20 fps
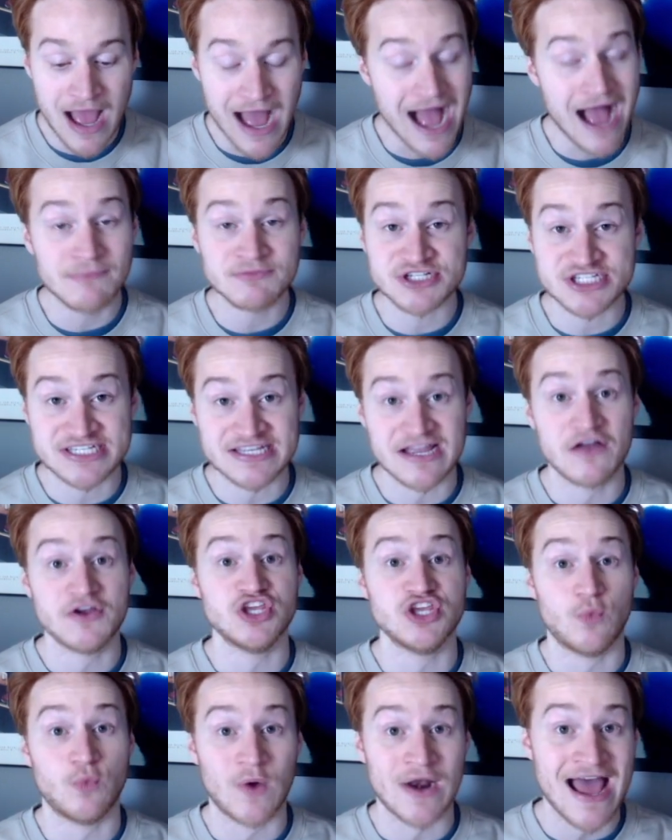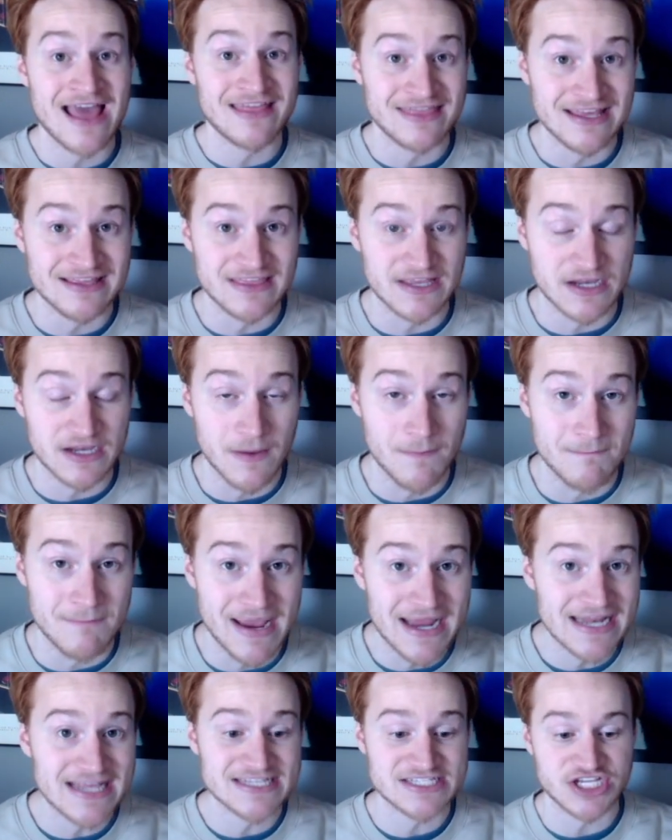I'm just telling you what I think the
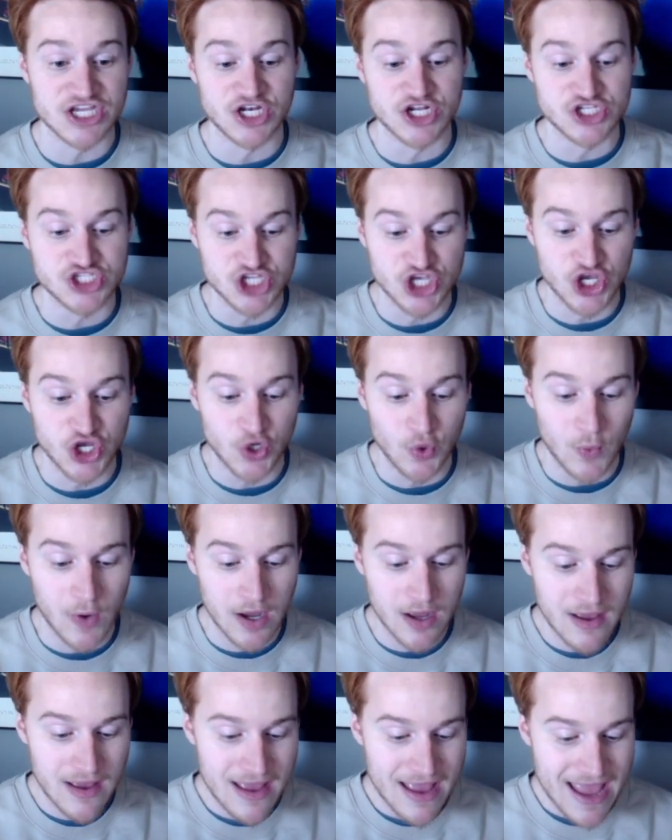committee's going to do.